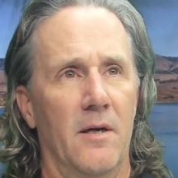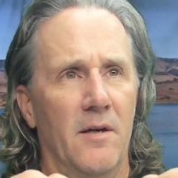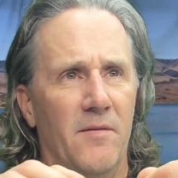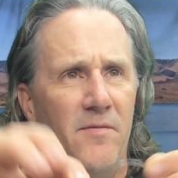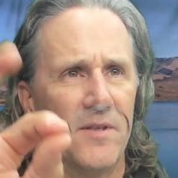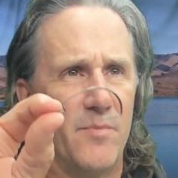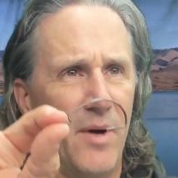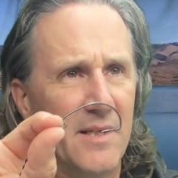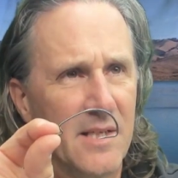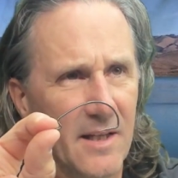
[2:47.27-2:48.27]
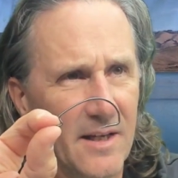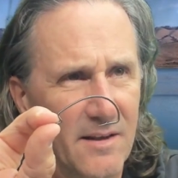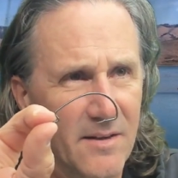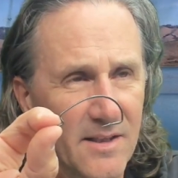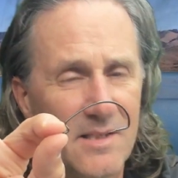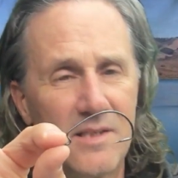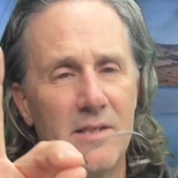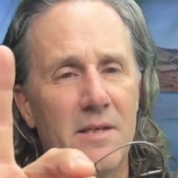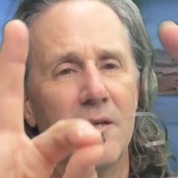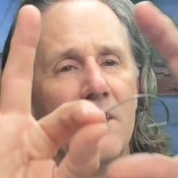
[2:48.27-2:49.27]
The fish bites it like this.
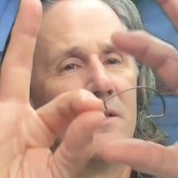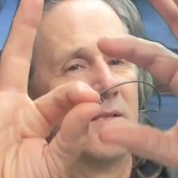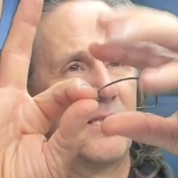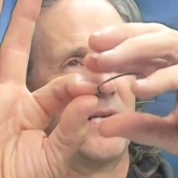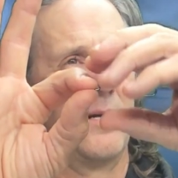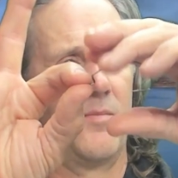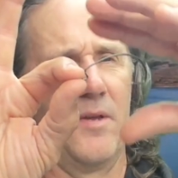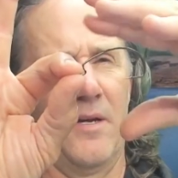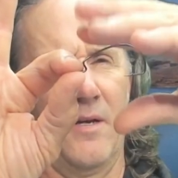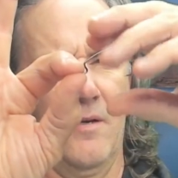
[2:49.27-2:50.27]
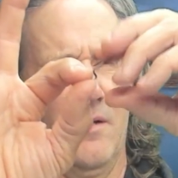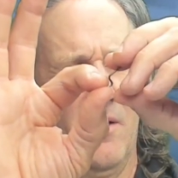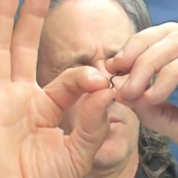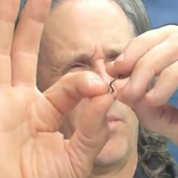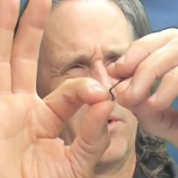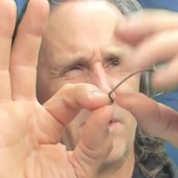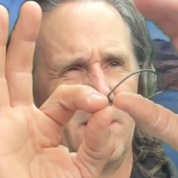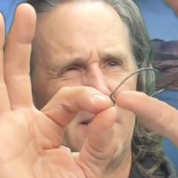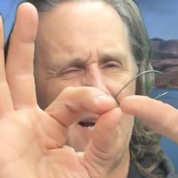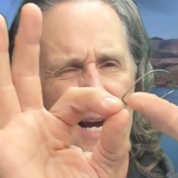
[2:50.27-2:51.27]
Same thing. Pushes
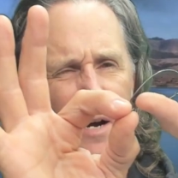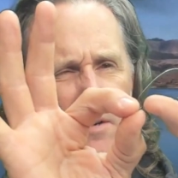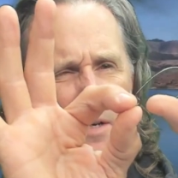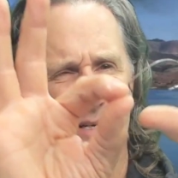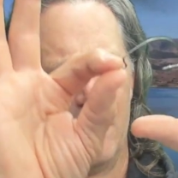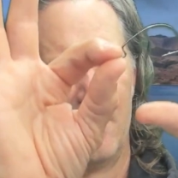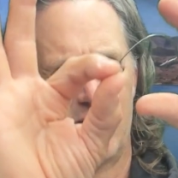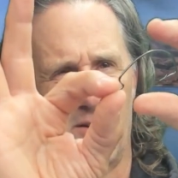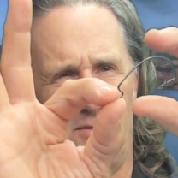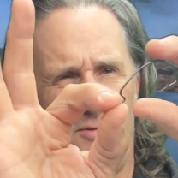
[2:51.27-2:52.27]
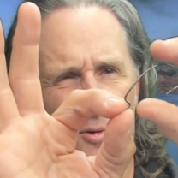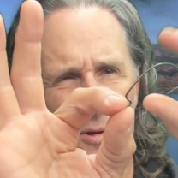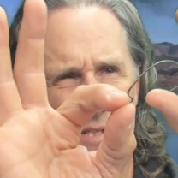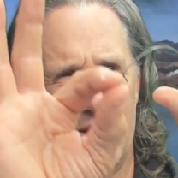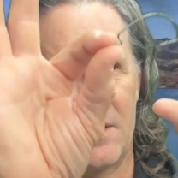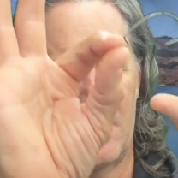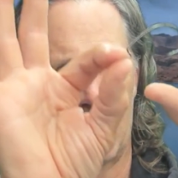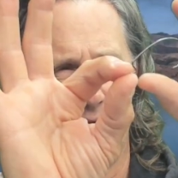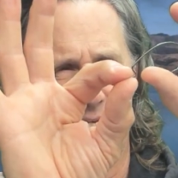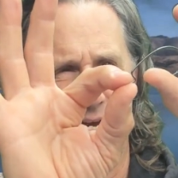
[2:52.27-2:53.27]
down. It's going to force this to
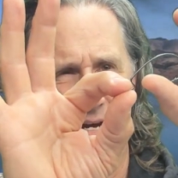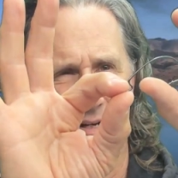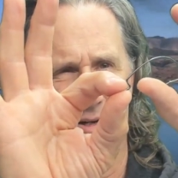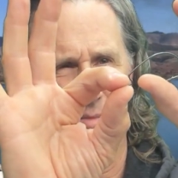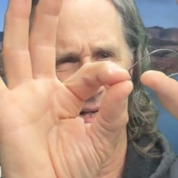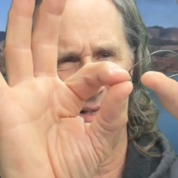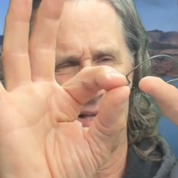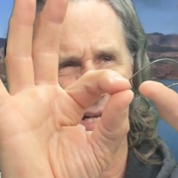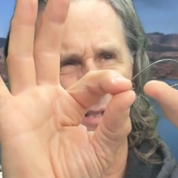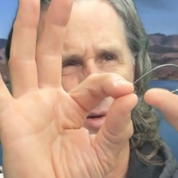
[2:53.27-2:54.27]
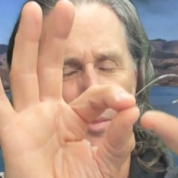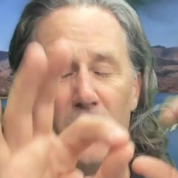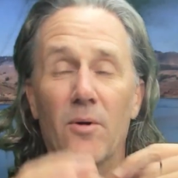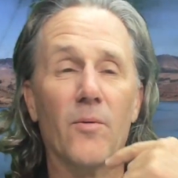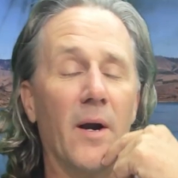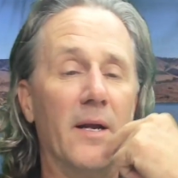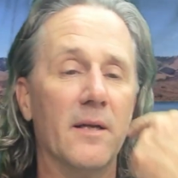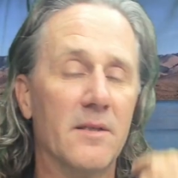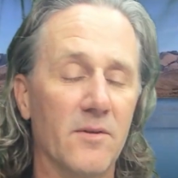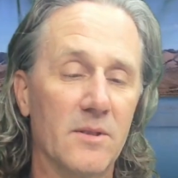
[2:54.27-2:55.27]
go down a little bit. That's going to pull right
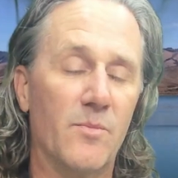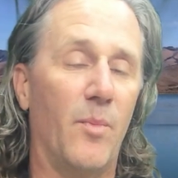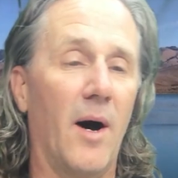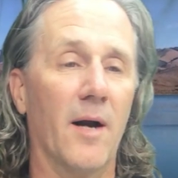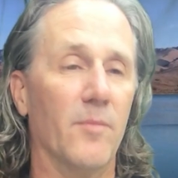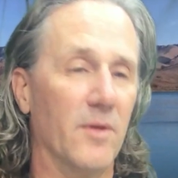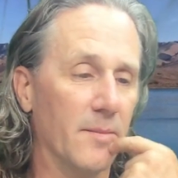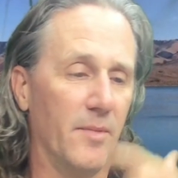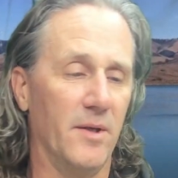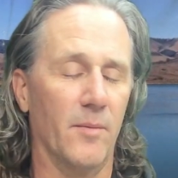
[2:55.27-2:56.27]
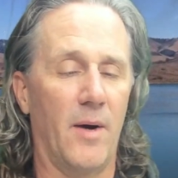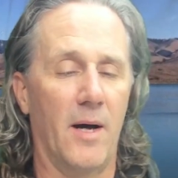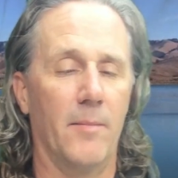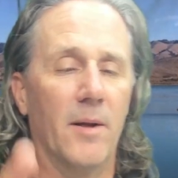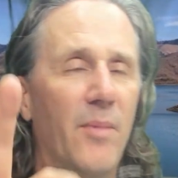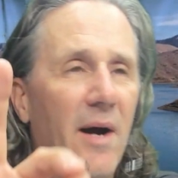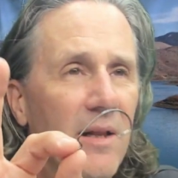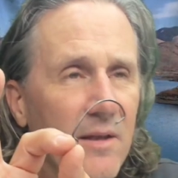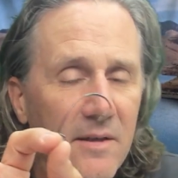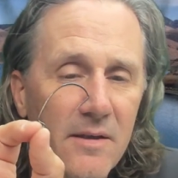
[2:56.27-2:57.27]
into its bottom lip and the bottom of that
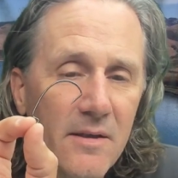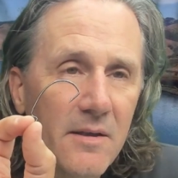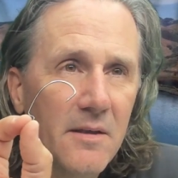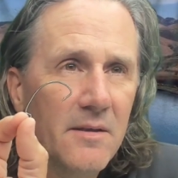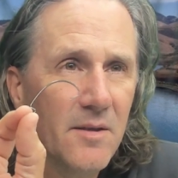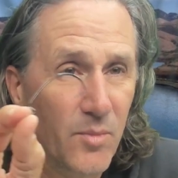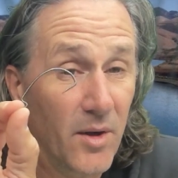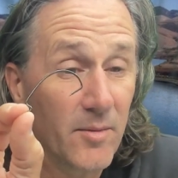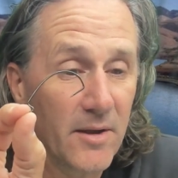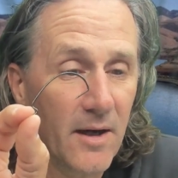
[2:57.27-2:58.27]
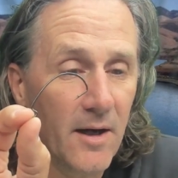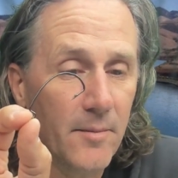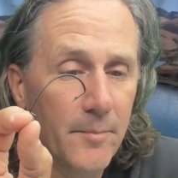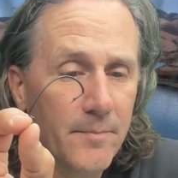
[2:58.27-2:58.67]
palate. You probably got him.